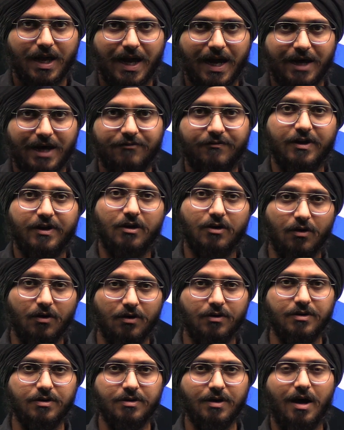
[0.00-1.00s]
and we
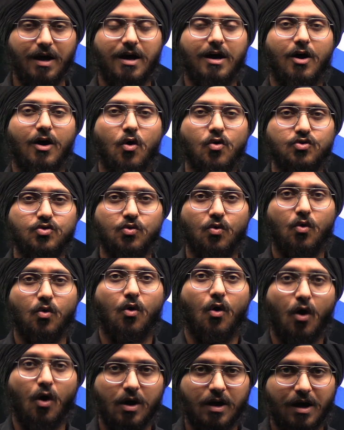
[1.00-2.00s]
learned how to
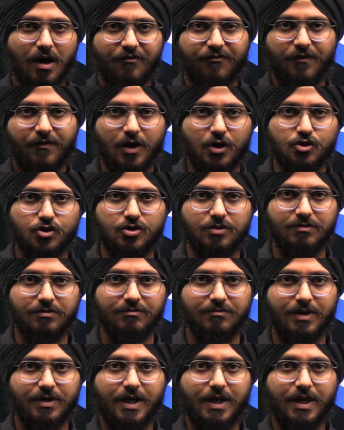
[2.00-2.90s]
call a function,